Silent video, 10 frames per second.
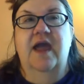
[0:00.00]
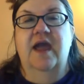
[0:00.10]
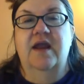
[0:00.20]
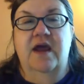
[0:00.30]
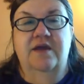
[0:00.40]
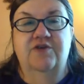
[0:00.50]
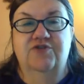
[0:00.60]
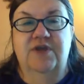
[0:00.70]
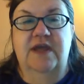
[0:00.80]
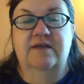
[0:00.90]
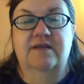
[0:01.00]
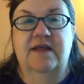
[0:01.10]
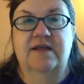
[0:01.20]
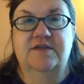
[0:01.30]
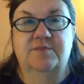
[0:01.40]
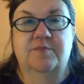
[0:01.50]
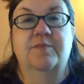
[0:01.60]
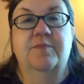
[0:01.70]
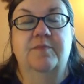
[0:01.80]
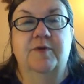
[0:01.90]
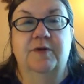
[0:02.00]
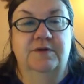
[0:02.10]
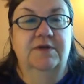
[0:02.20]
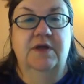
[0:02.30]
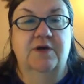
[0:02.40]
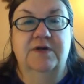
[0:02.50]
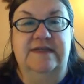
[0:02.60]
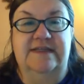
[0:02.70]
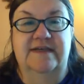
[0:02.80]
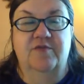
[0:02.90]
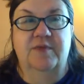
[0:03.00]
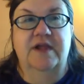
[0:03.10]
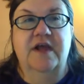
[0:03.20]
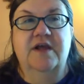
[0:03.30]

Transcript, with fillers: And I understand that that's, you know, conceivable.